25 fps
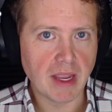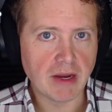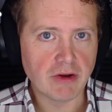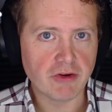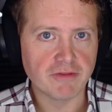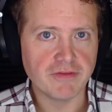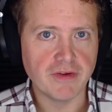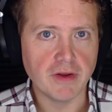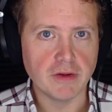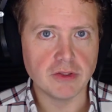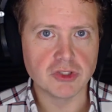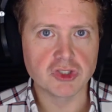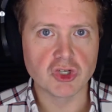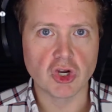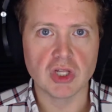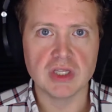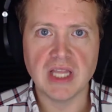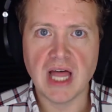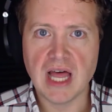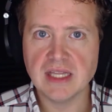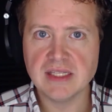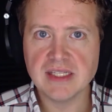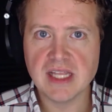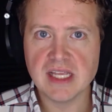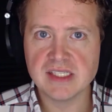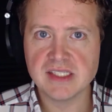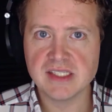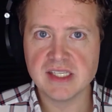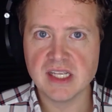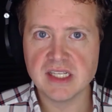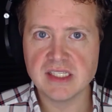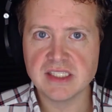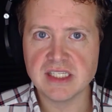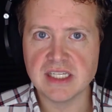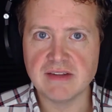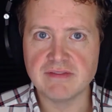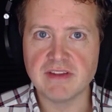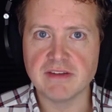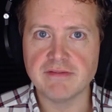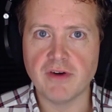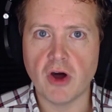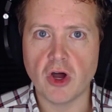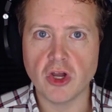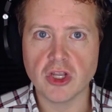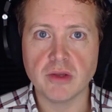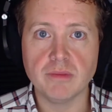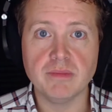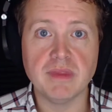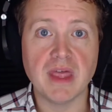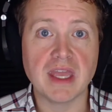microphones are a lot less sensitive to
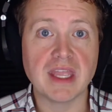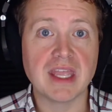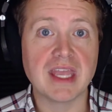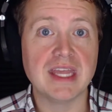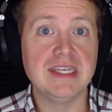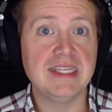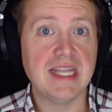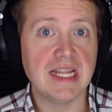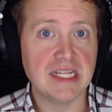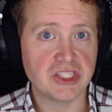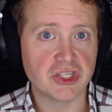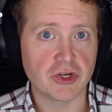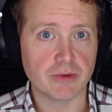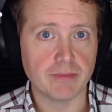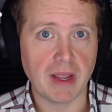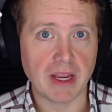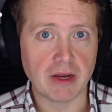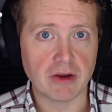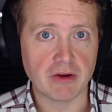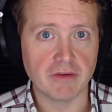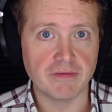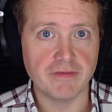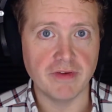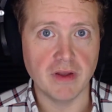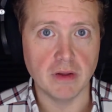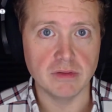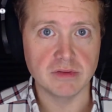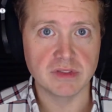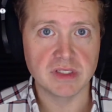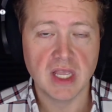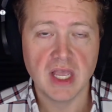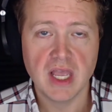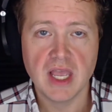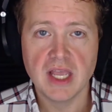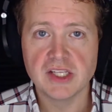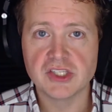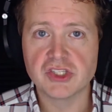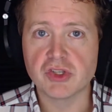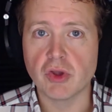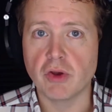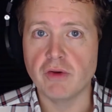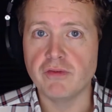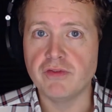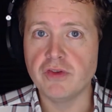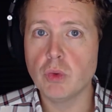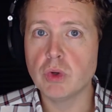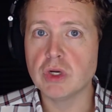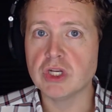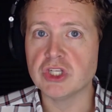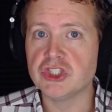volume than condenser microphones. So
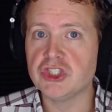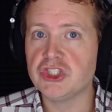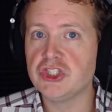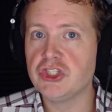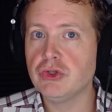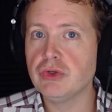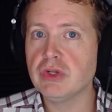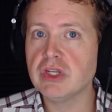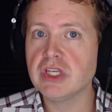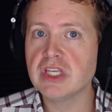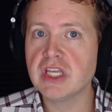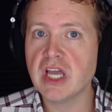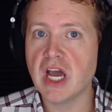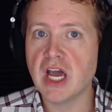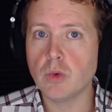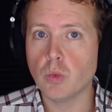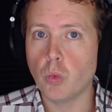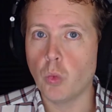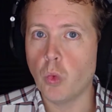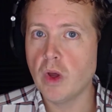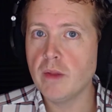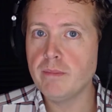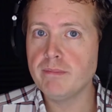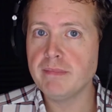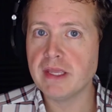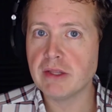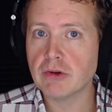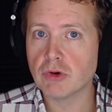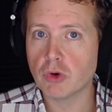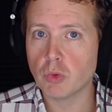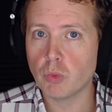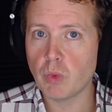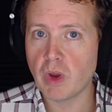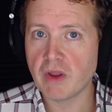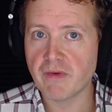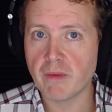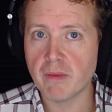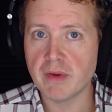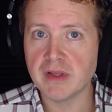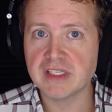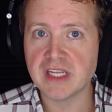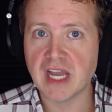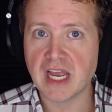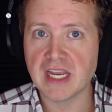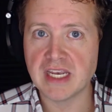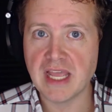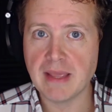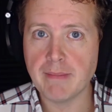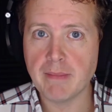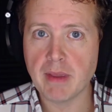if you were to shoot a gun one meter away from a
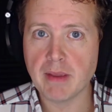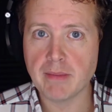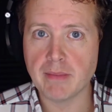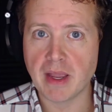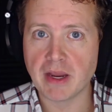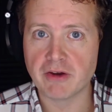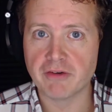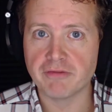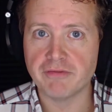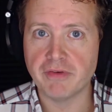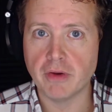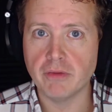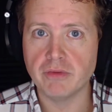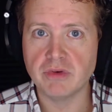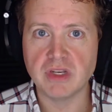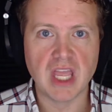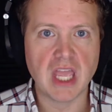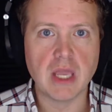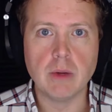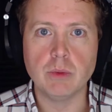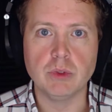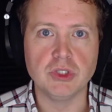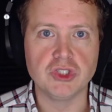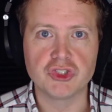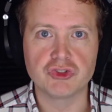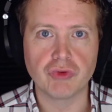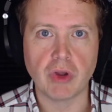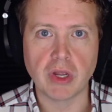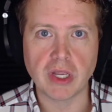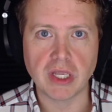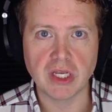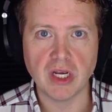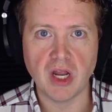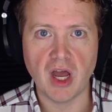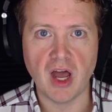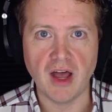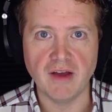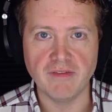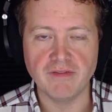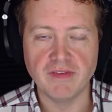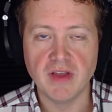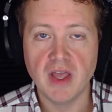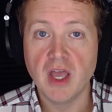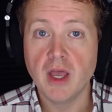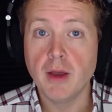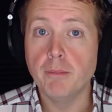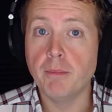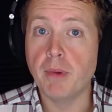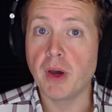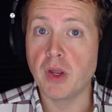dynamic microphone, it would shrug it off.
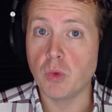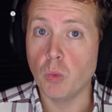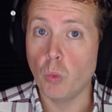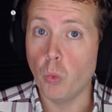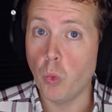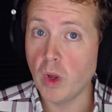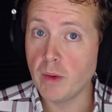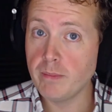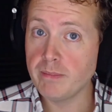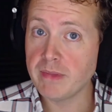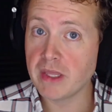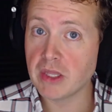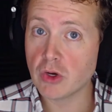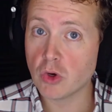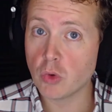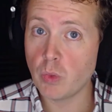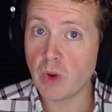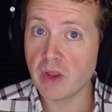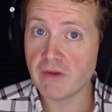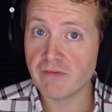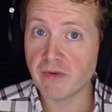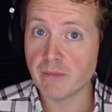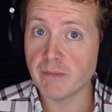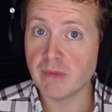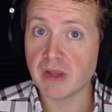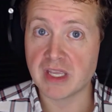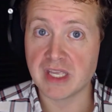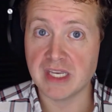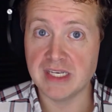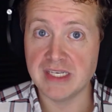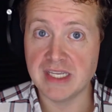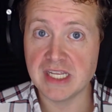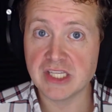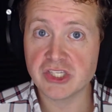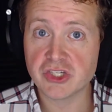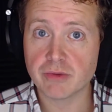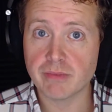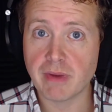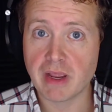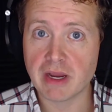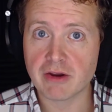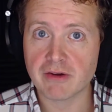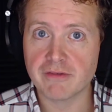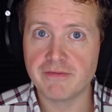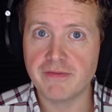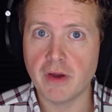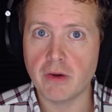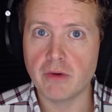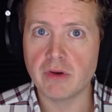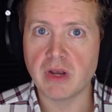But one meter away from a condenser
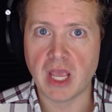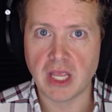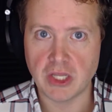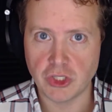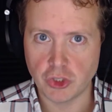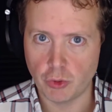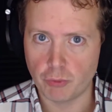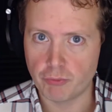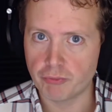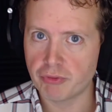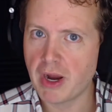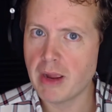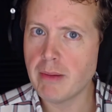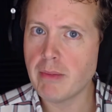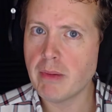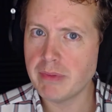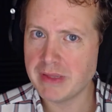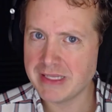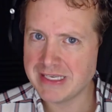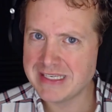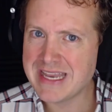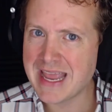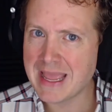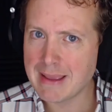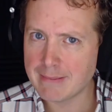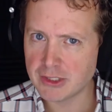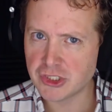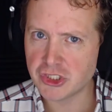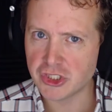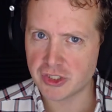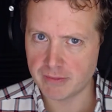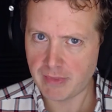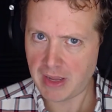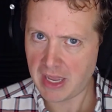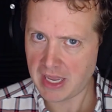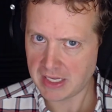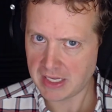microphone and you'll probably damage the